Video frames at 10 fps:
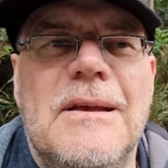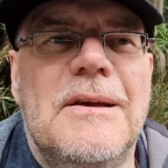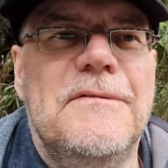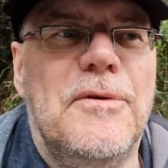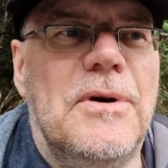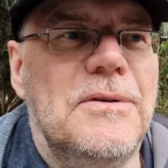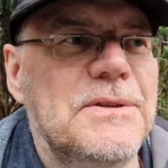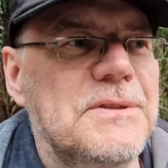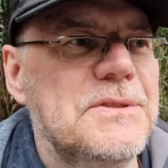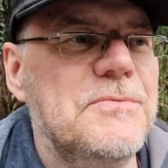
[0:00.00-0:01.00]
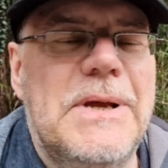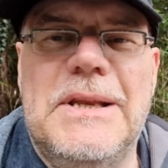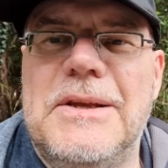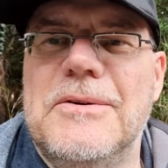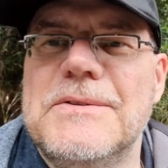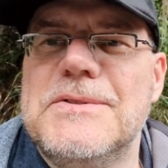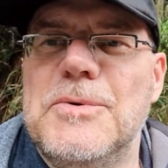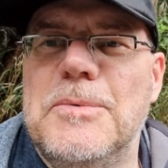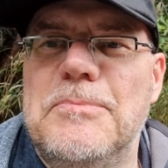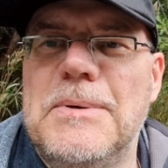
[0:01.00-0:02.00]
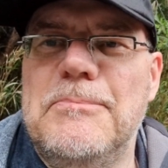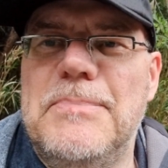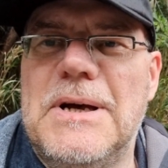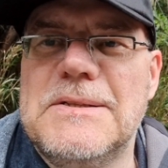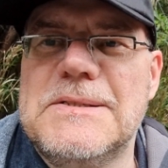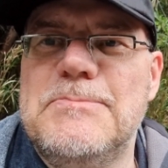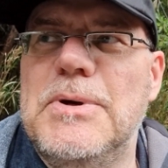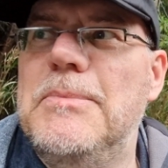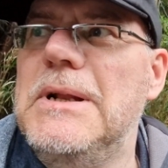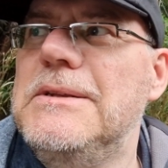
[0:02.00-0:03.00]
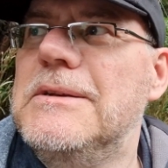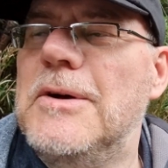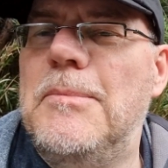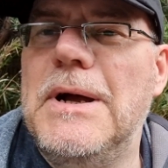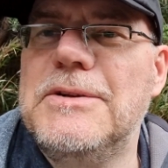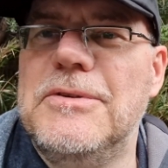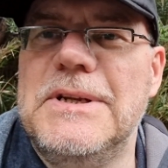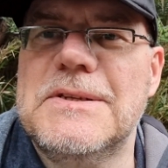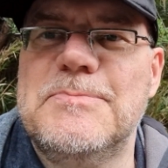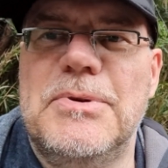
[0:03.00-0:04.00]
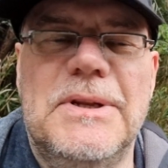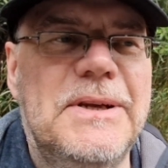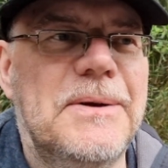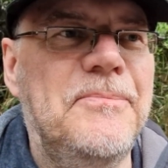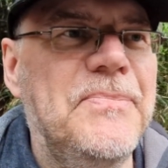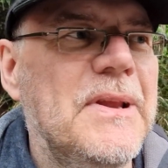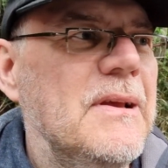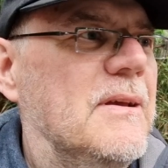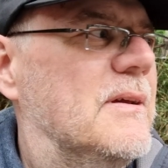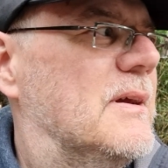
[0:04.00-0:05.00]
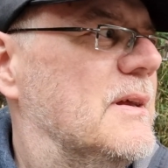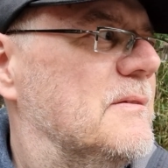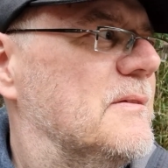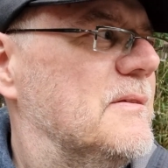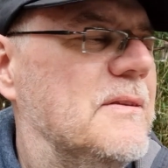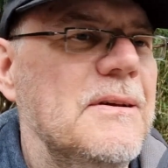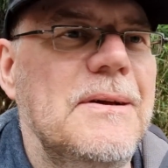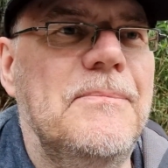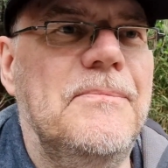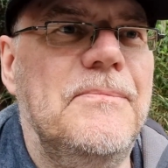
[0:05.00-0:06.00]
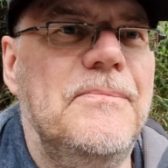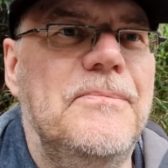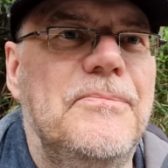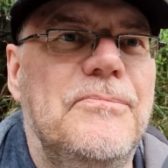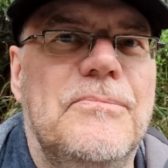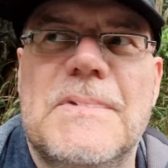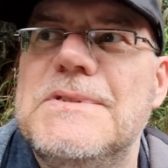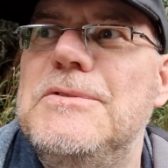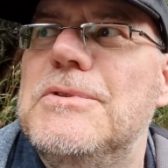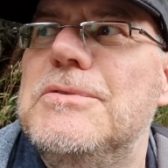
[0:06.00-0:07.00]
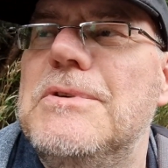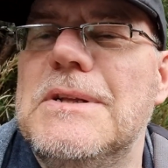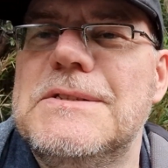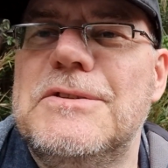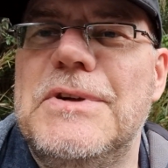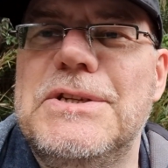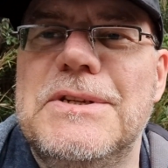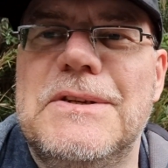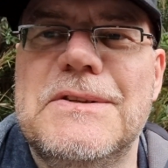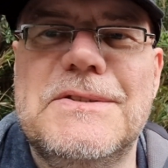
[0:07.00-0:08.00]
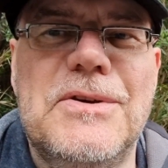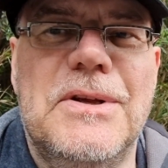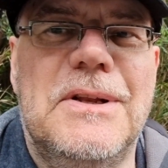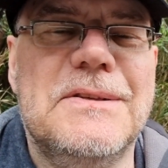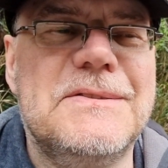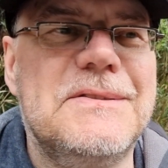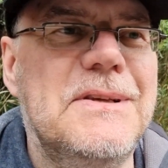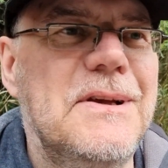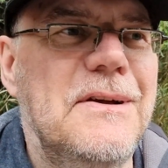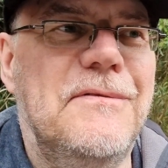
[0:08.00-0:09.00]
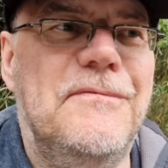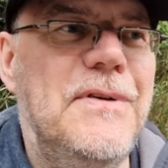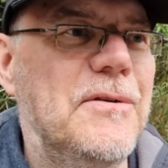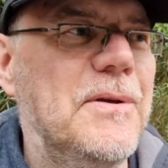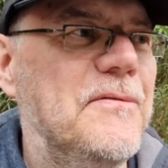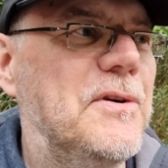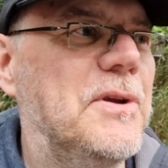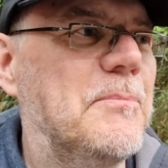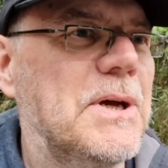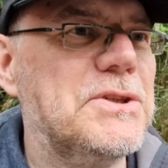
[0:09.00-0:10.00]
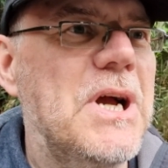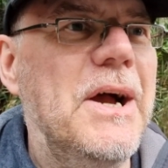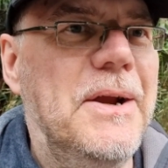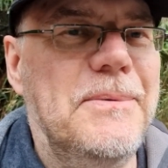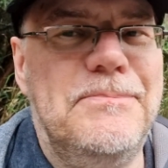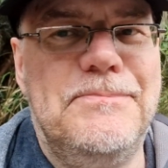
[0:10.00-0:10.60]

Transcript: 420 or so parts per million or microliters per liter. And the CO2 concentration in the soil is very, very much higher.